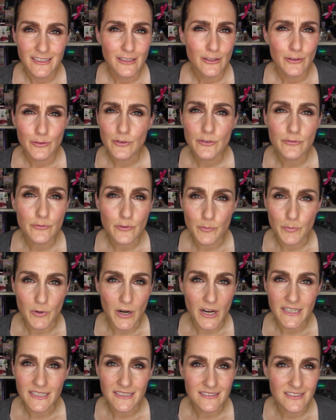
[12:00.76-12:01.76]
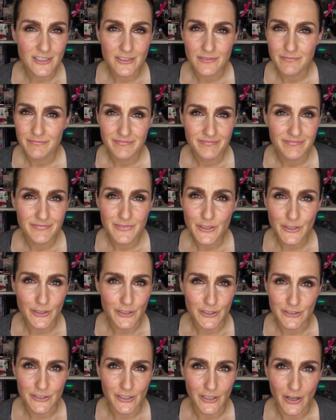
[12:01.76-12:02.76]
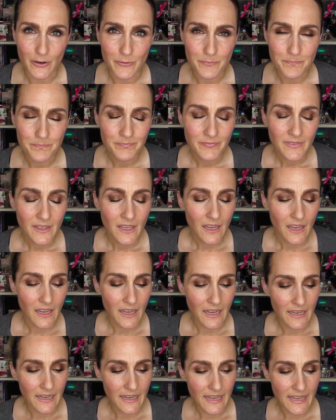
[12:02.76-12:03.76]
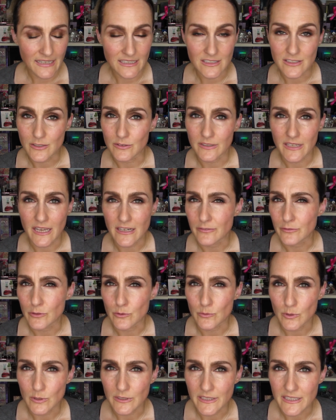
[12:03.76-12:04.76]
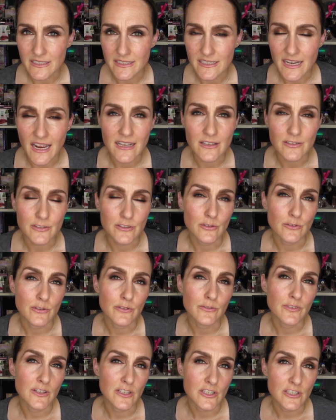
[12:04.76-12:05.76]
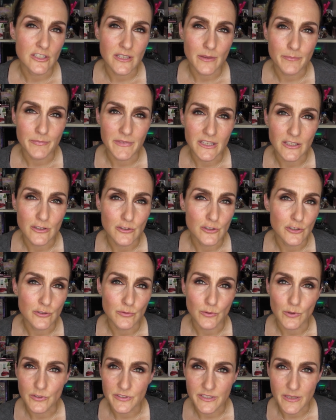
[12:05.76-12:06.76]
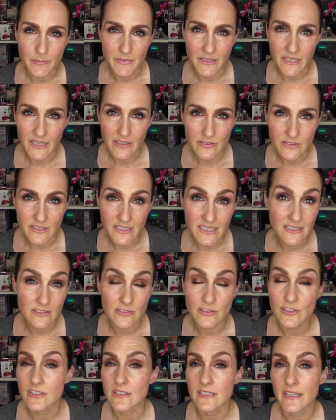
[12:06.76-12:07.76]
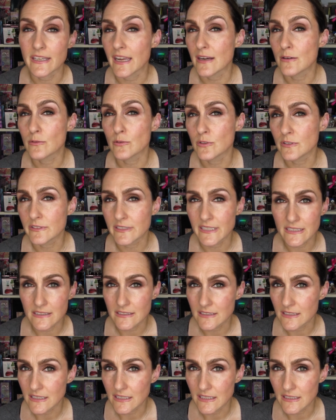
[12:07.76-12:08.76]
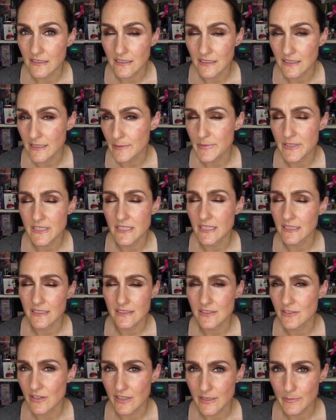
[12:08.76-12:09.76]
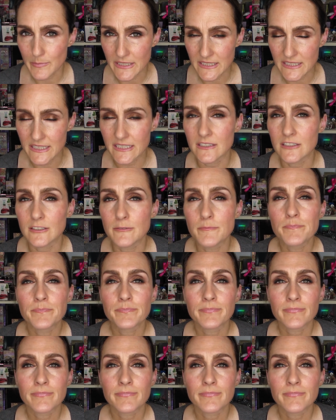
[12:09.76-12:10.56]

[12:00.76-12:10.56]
Three or four products, you're good to go. And it's a kind of a rolling style. So you finish something, you just roll something else in. Just like I rolled in the lipstick, it's not a big deal.